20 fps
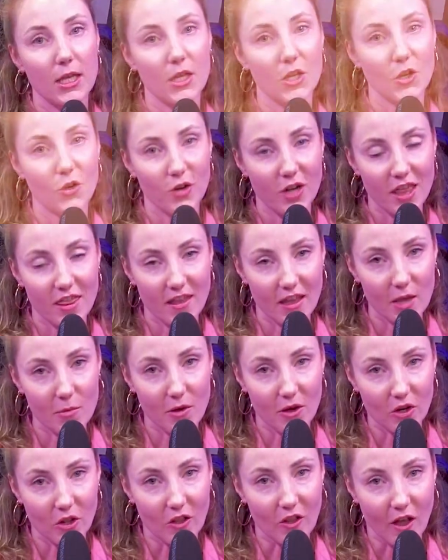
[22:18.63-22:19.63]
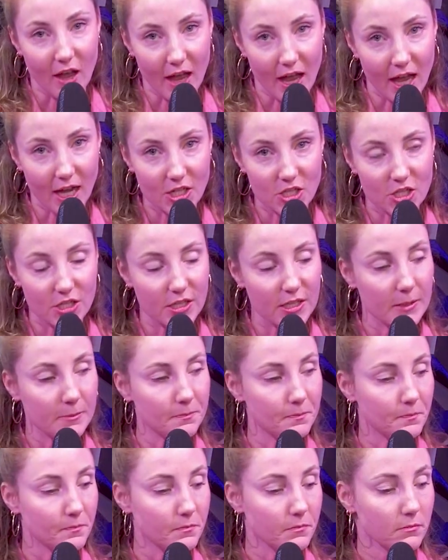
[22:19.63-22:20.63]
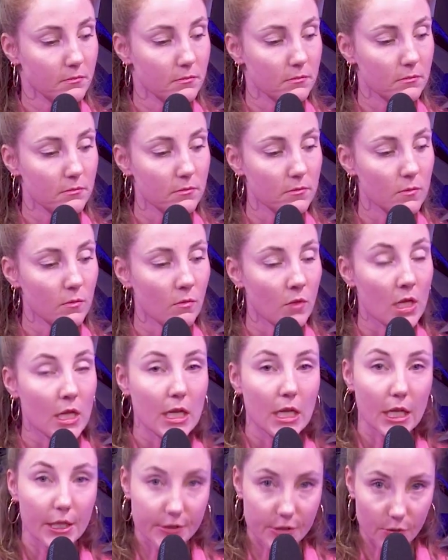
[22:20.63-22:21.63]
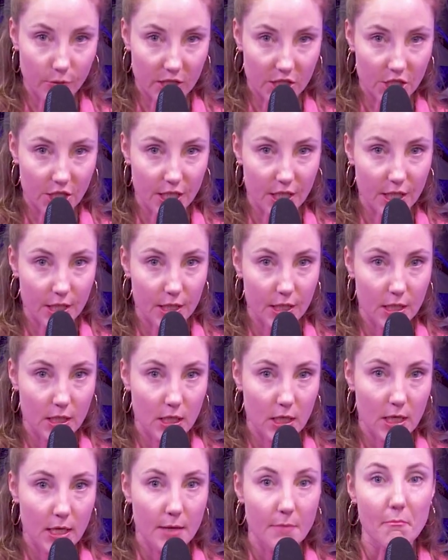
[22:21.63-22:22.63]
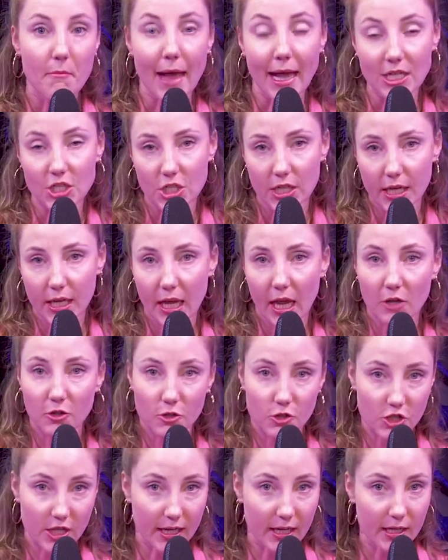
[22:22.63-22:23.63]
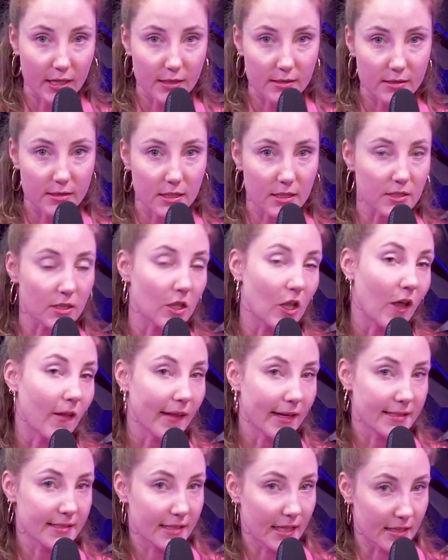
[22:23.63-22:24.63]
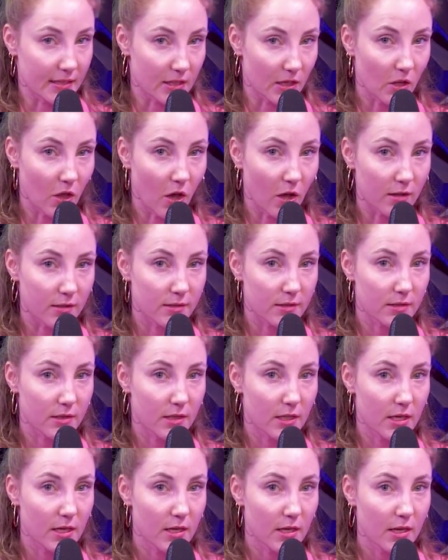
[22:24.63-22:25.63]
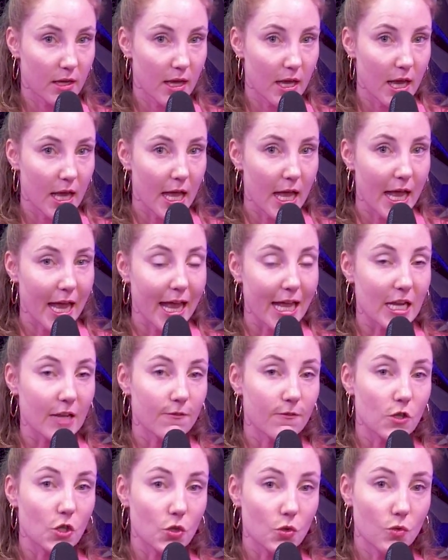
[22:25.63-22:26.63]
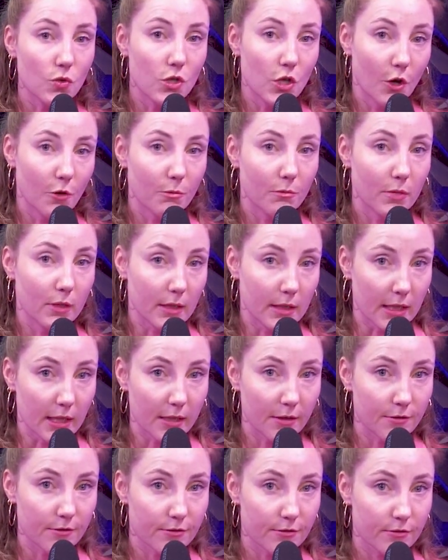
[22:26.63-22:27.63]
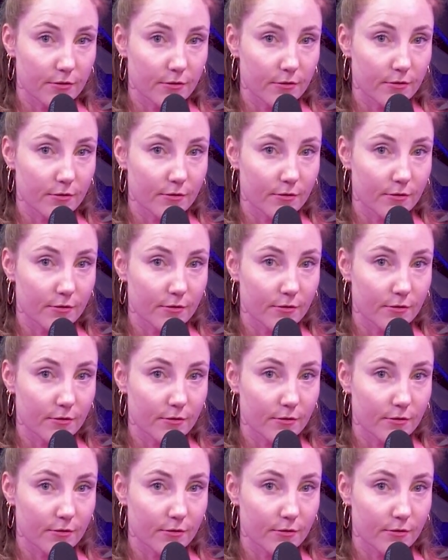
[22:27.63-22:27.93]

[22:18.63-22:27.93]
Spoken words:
You know what I think about a lot, actually? Intuition, magic, energetics is a lot like Santa Claus. And if you don't believe,